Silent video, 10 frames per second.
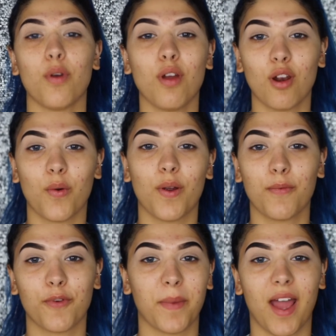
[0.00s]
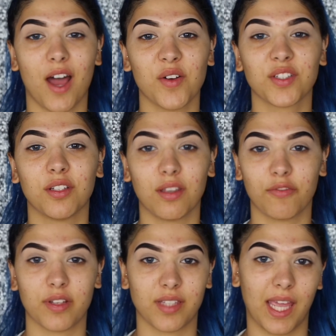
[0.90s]
I went all over from my house looking
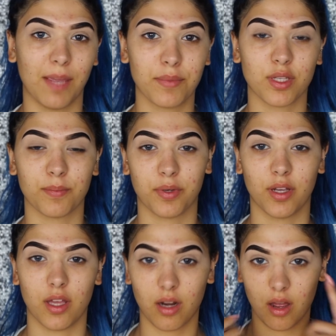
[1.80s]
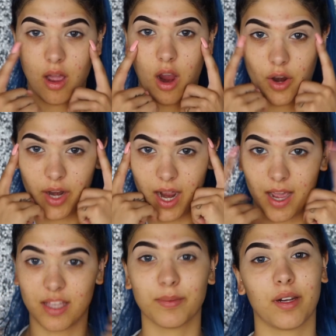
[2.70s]
for tape to put on our
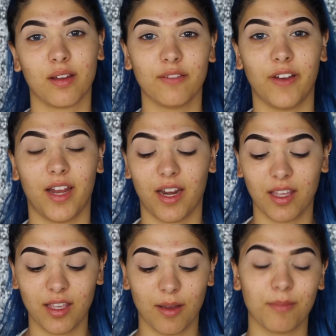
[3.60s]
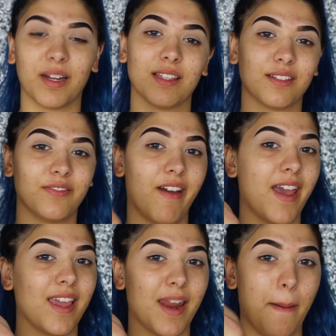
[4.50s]
eyes, but I couldn't find any, but I did
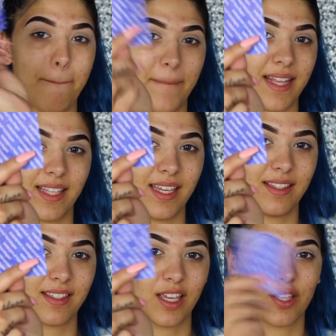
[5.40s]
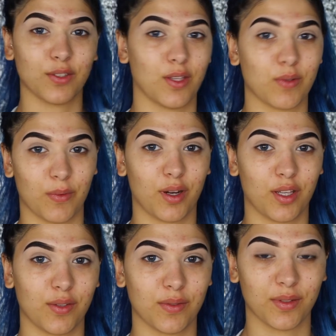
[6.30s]
find band-aids, so that's what we're going
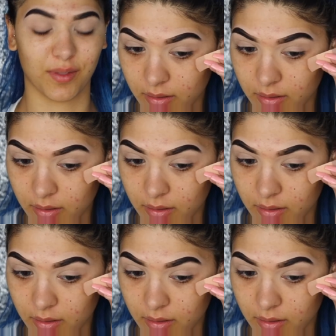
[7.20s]
to use.